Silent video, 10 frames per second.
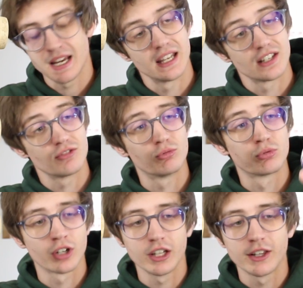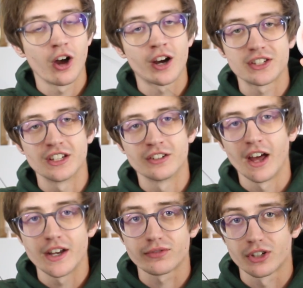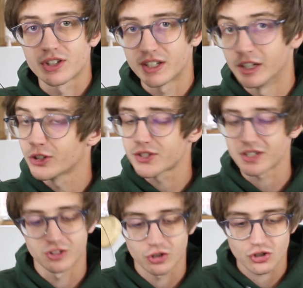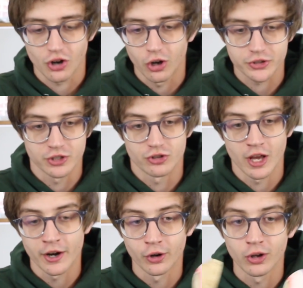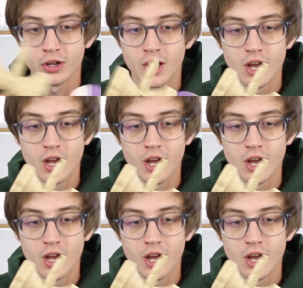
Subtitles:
It really locks in nice for stilts and just stalls in general.